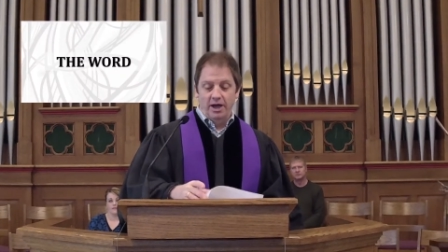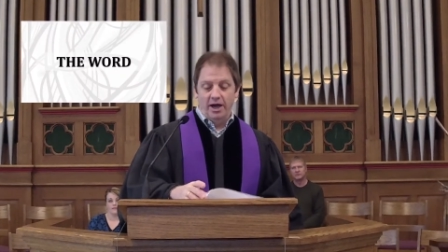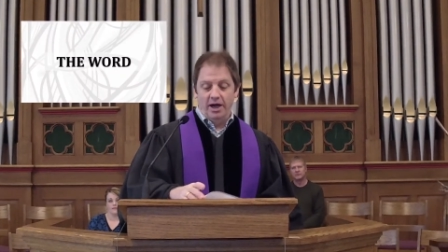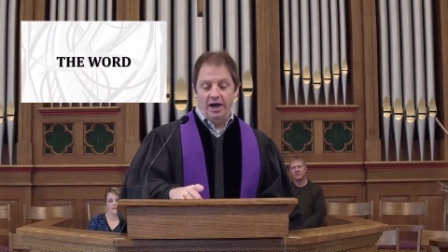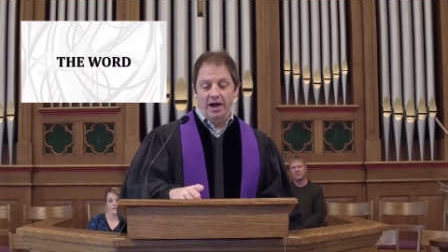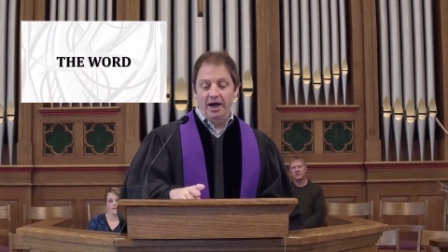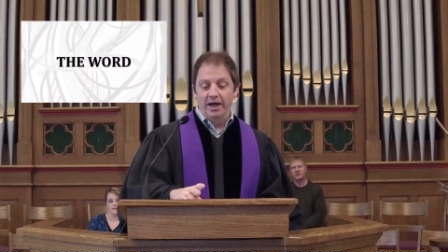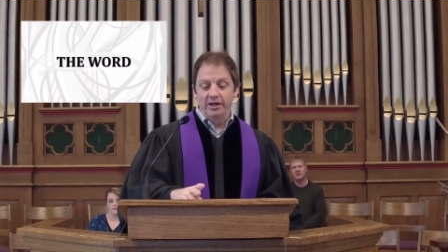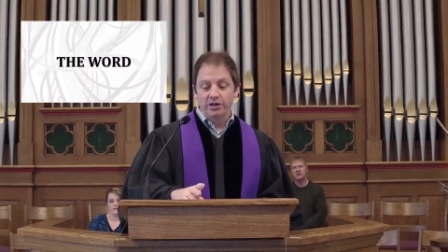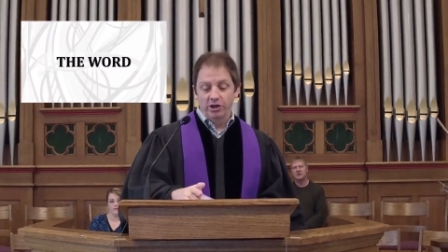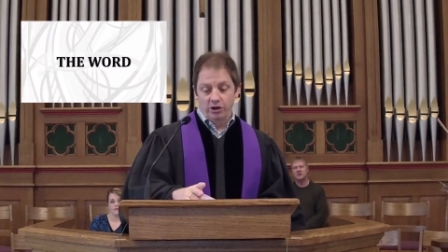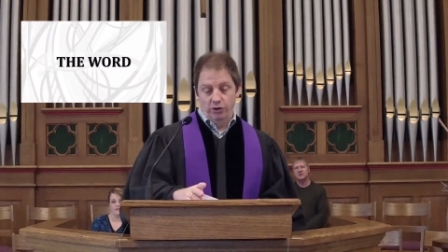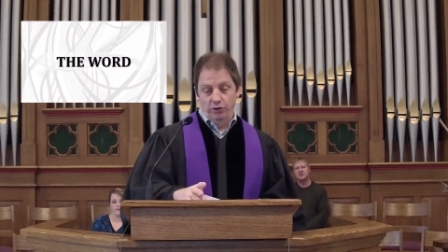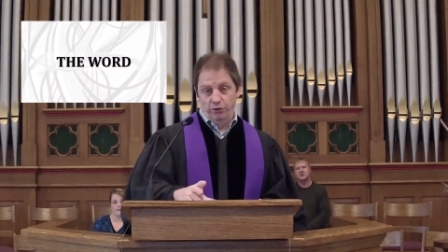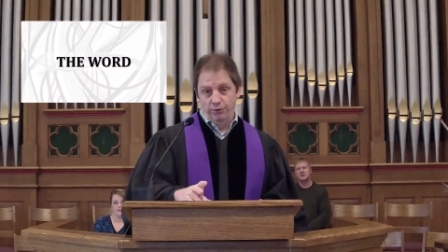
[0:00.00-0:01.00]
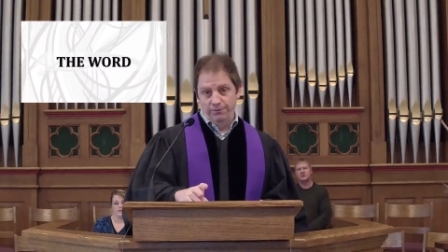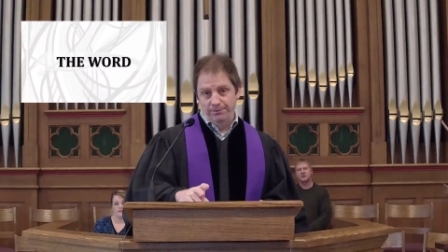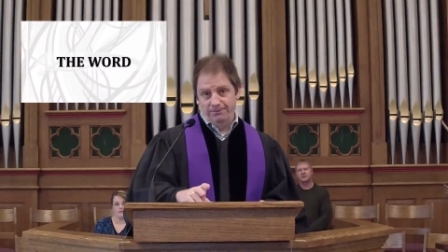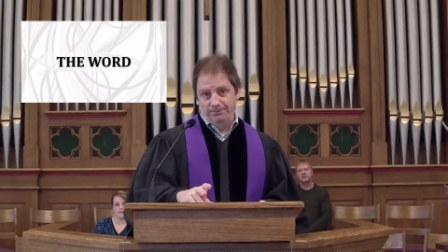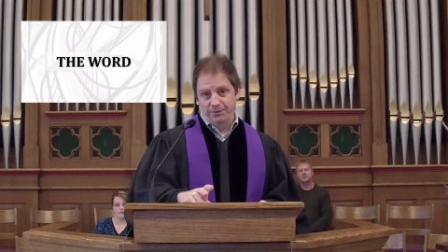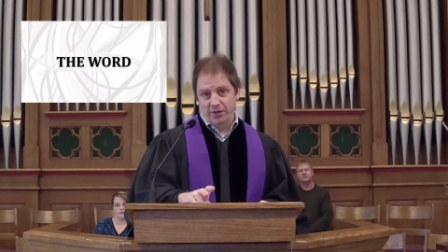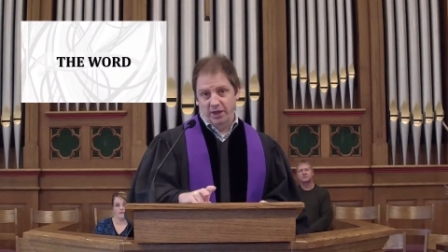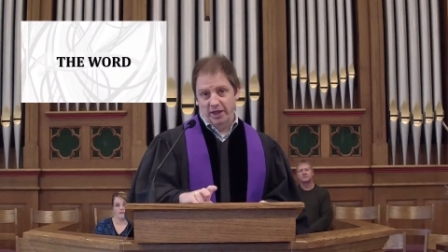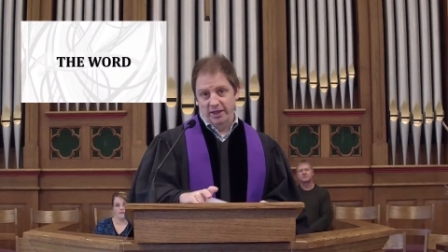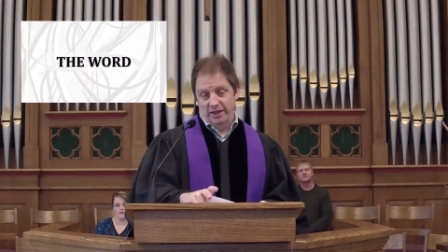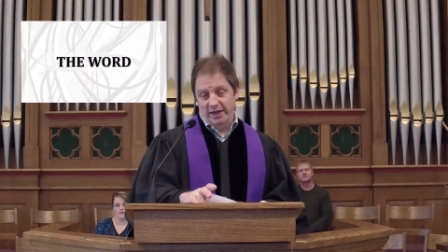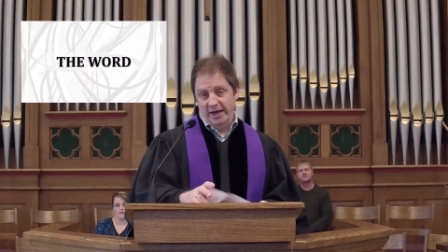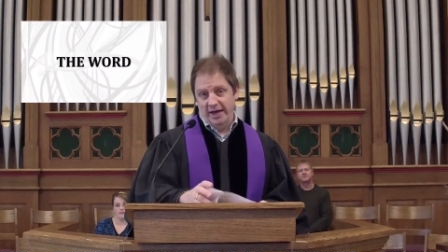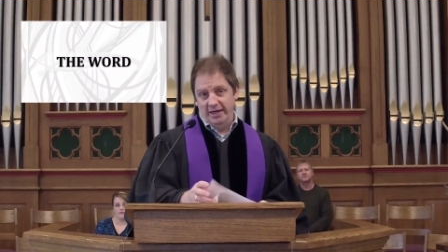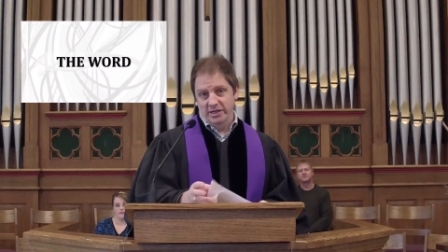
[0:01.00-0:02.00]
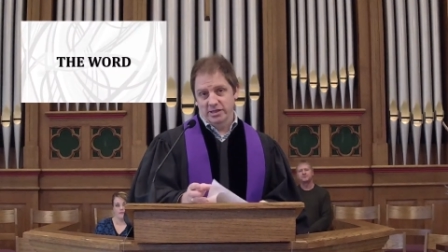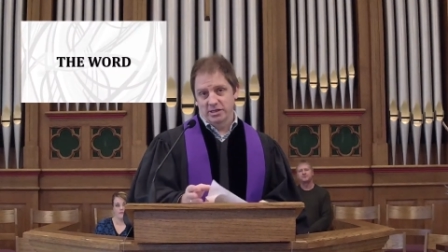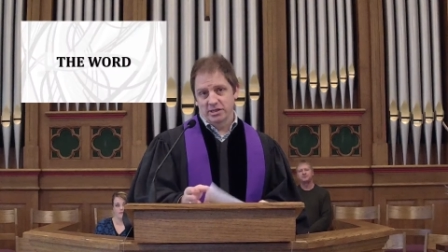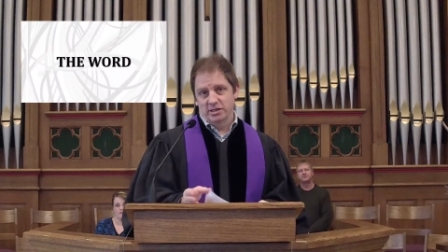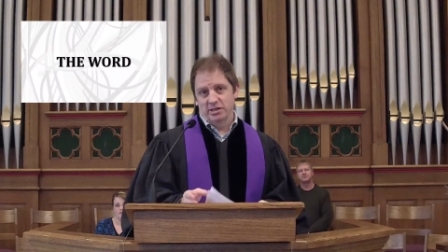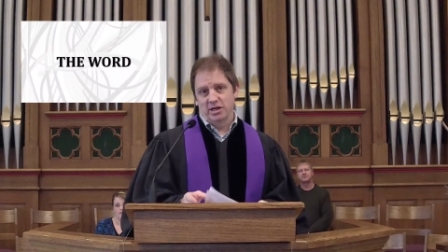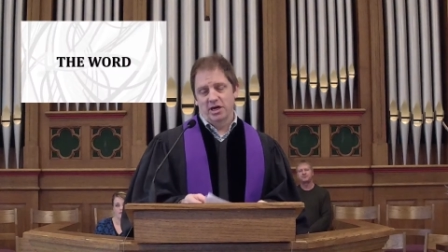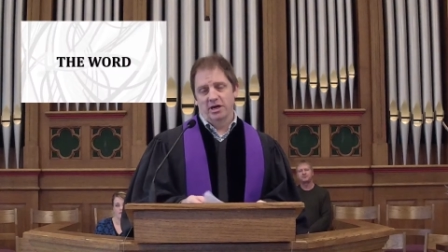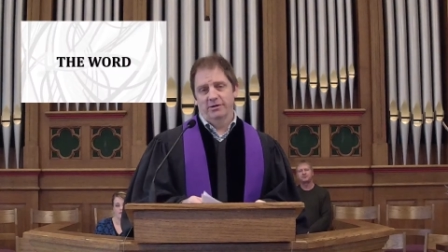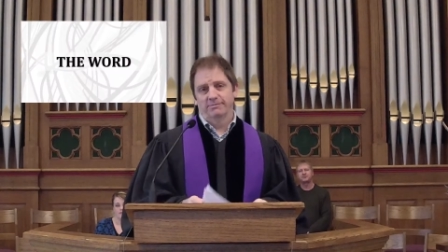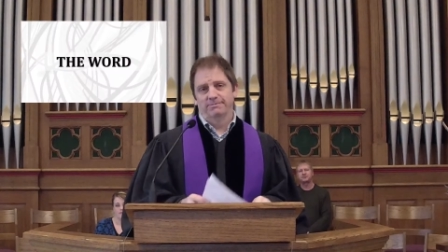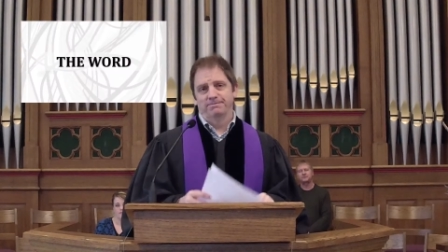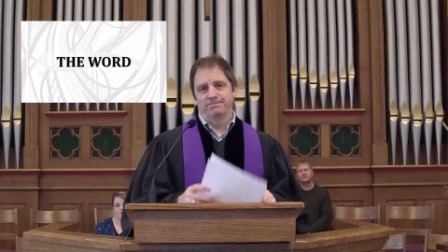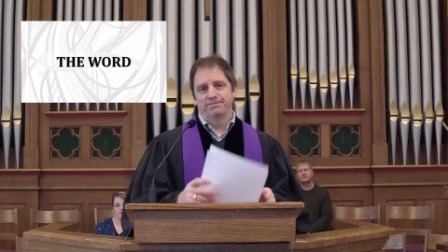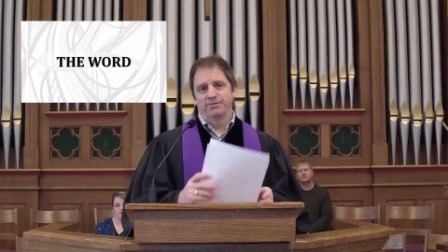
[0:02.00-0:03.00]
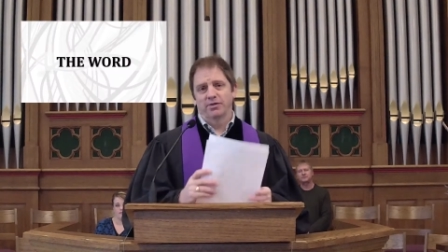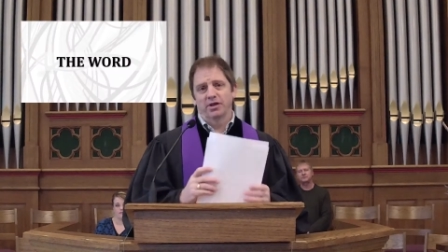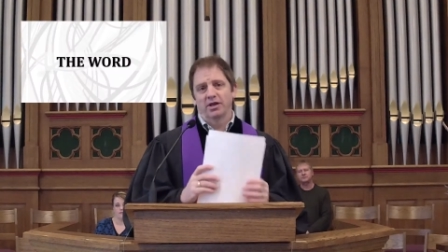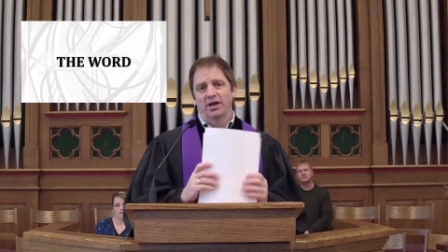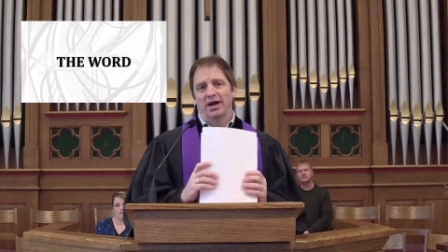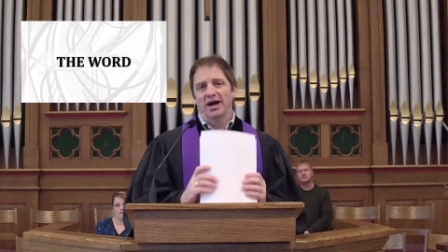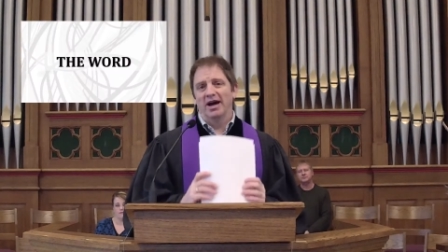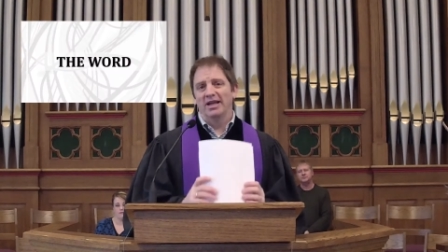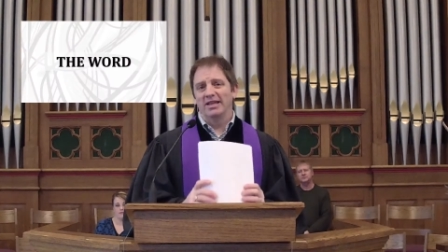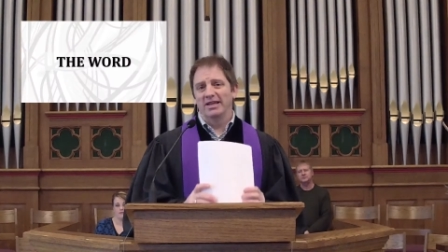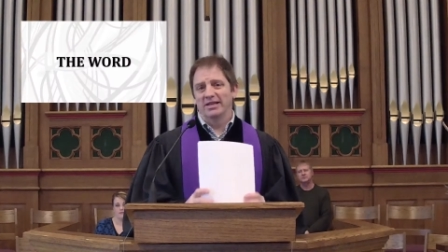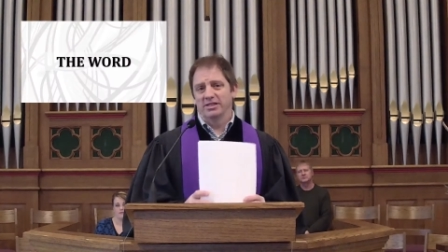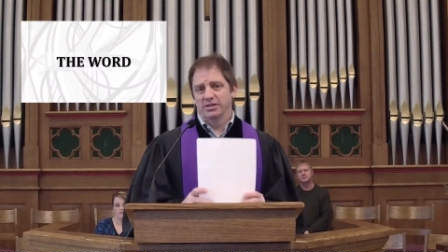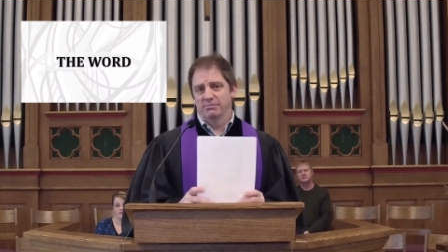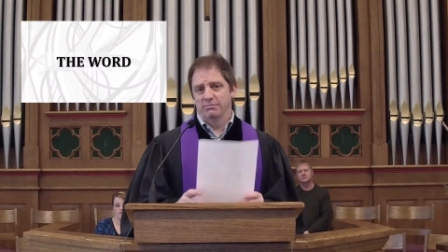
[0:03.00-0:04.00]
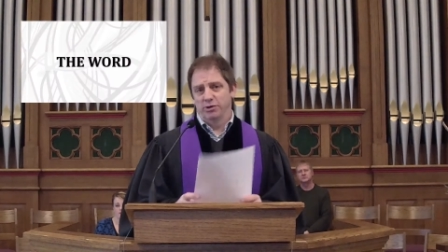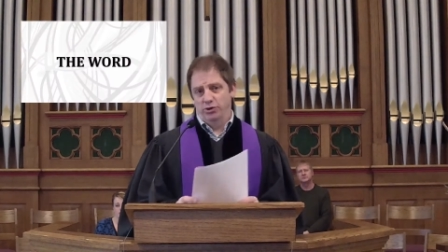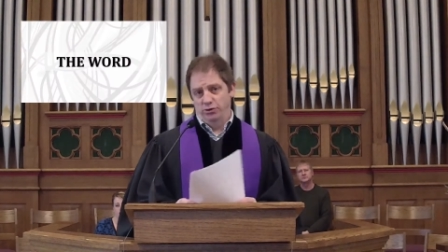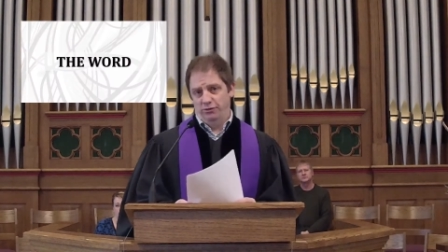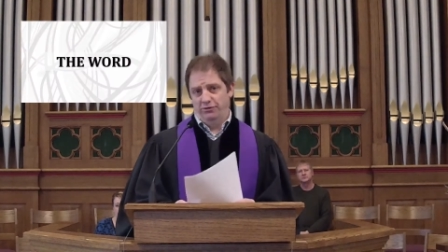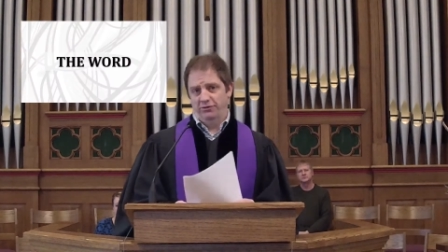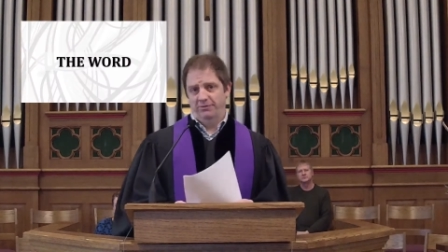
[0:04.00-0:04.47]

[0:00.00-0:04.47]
I know that um, I like to move.